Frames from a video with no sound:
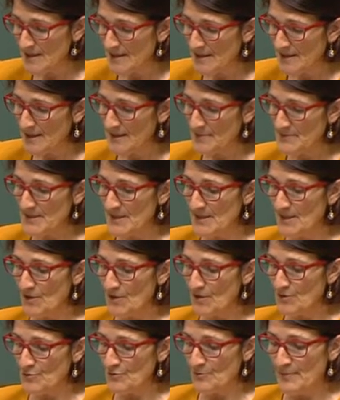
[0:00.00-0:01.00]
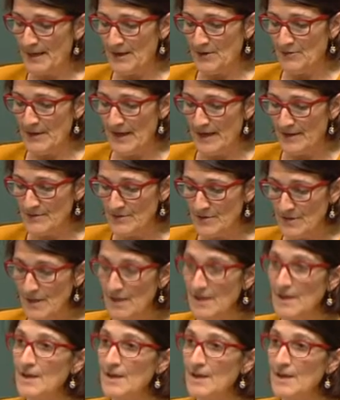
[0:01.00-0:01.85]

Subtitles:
incomes and cultural backgrounds.